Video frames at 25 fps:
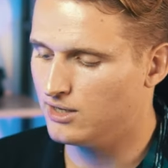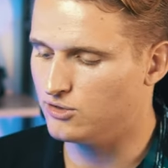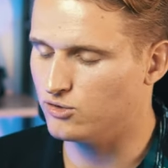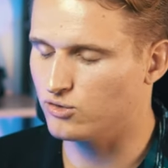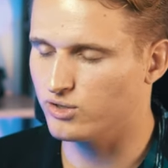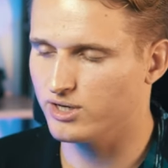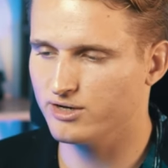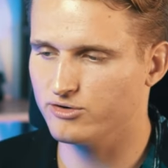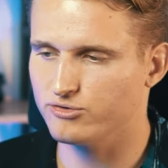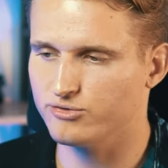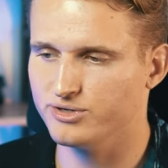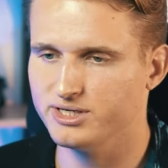
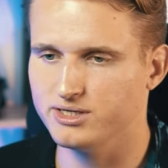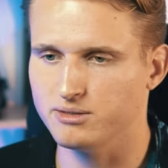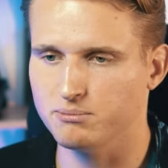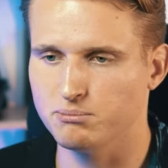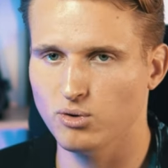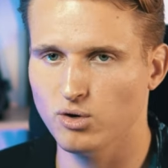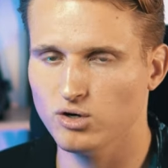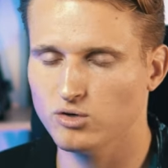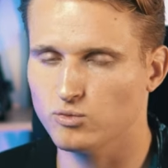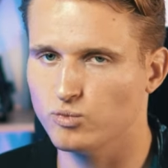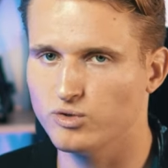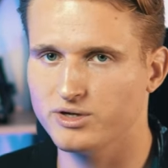You can read a
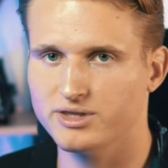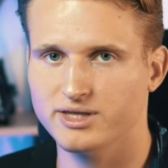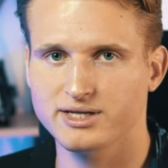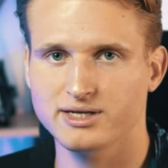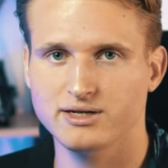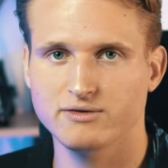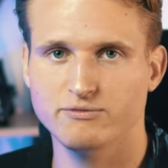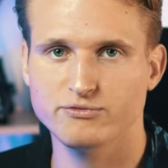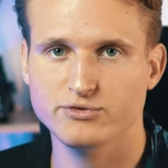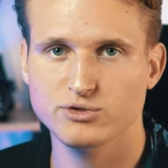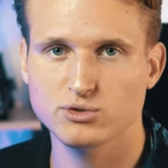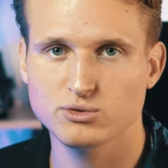book
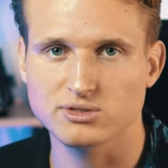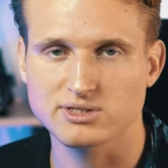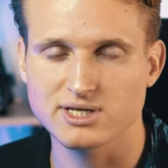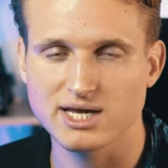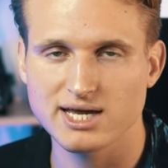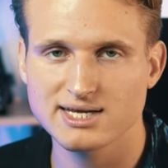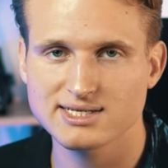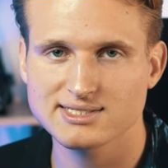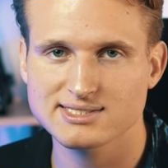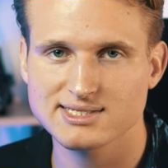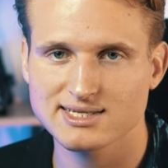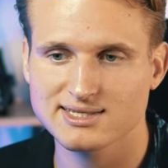within a few
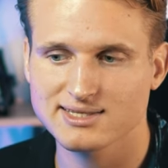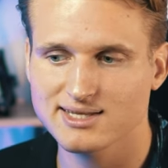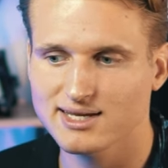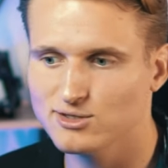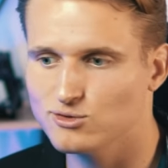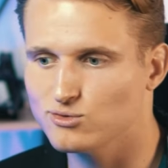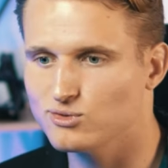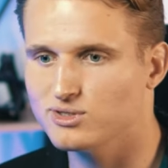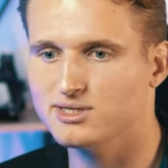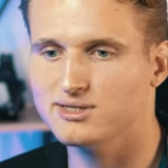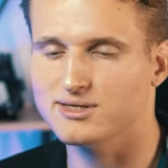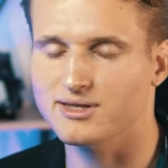days and
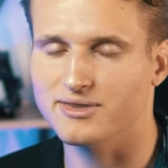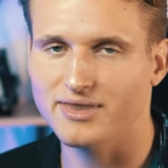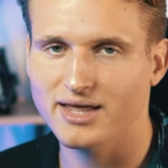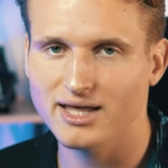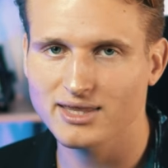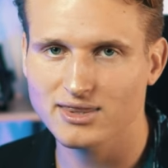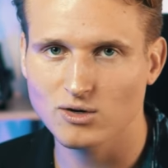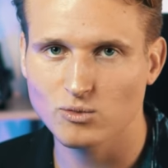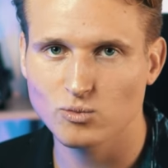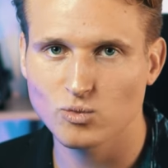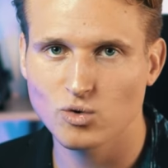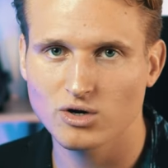then you need
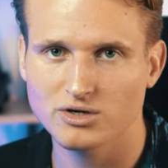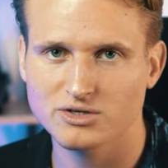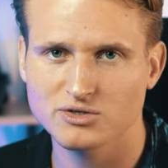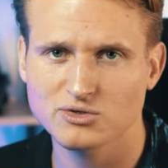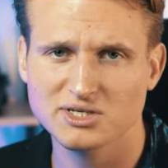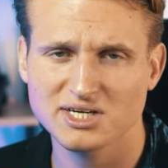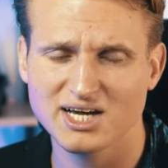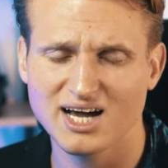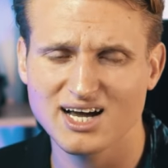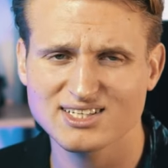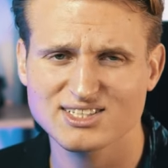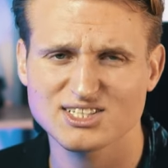another one.
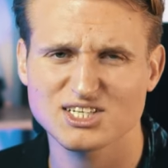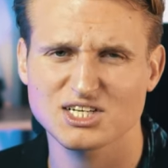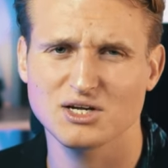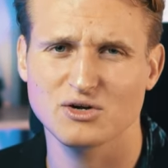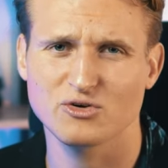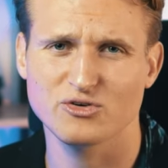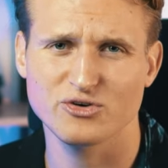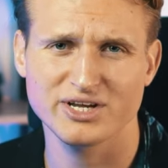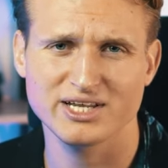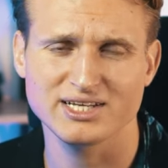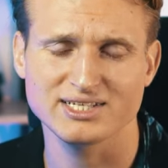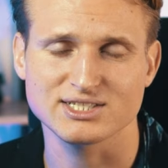You can't
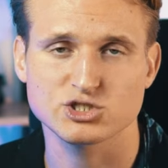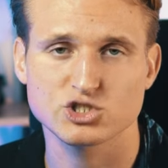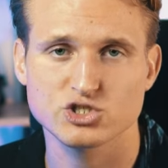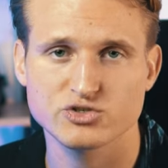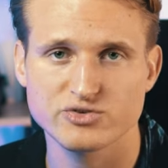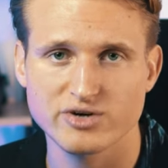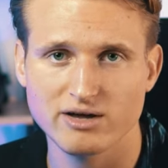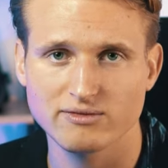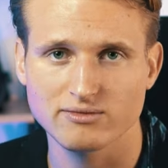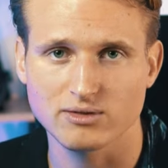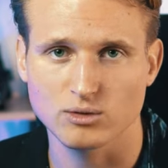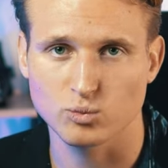really
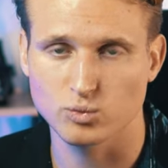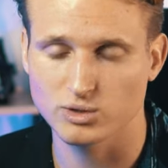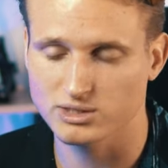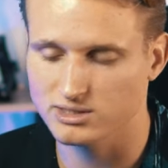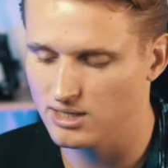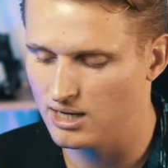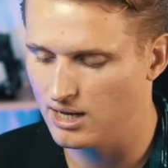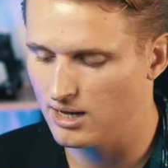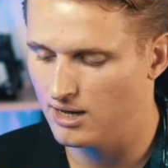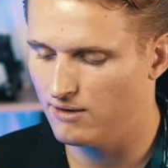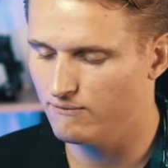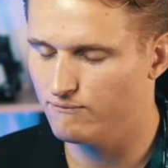travel
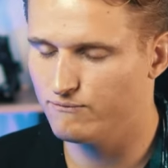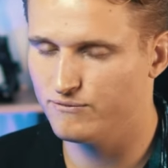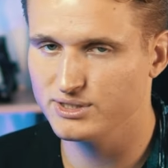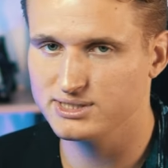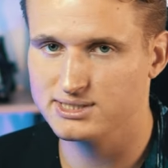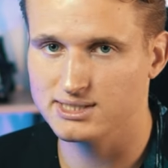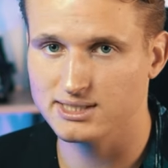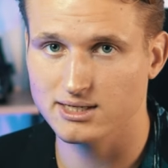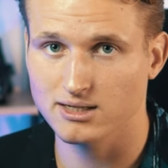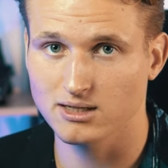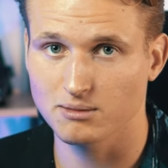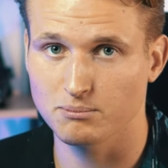with
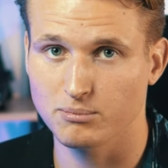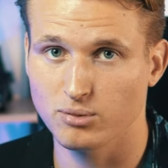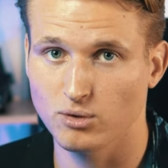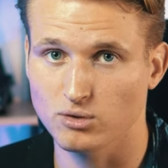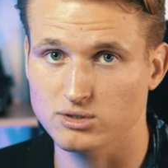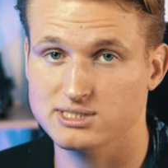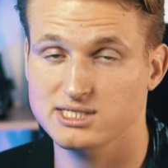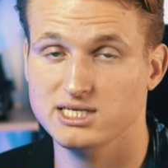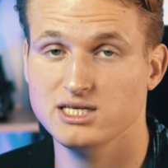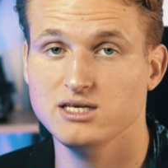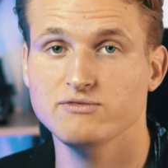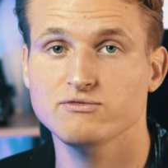physical
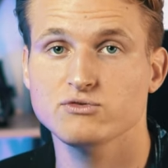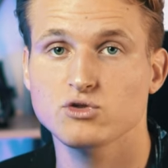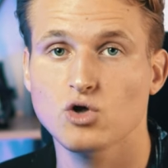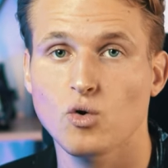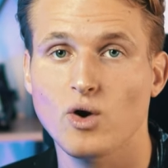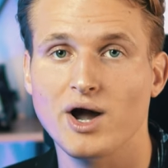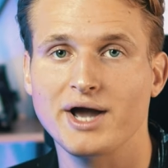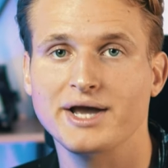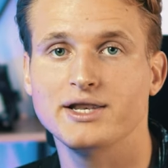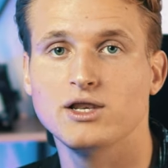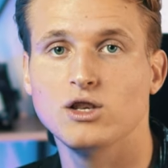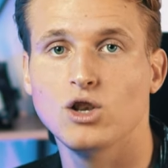books, even
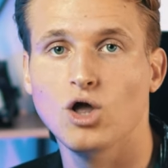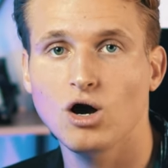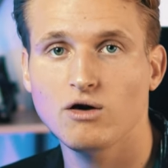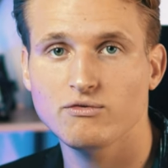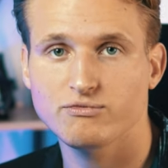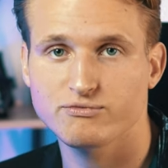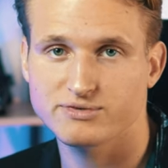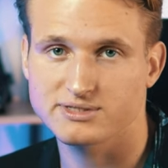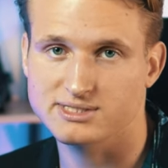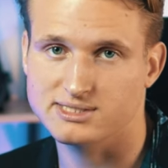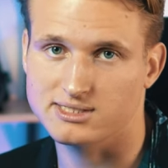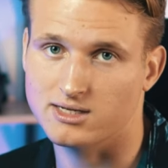though I
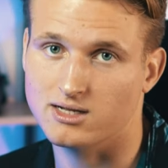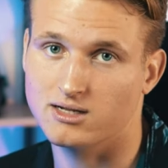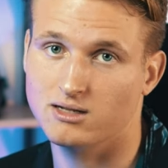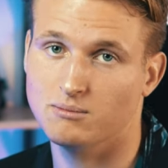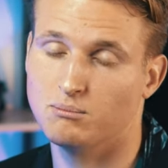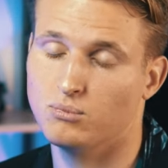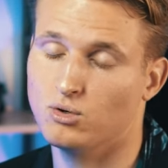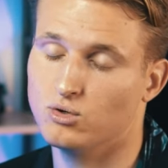love physical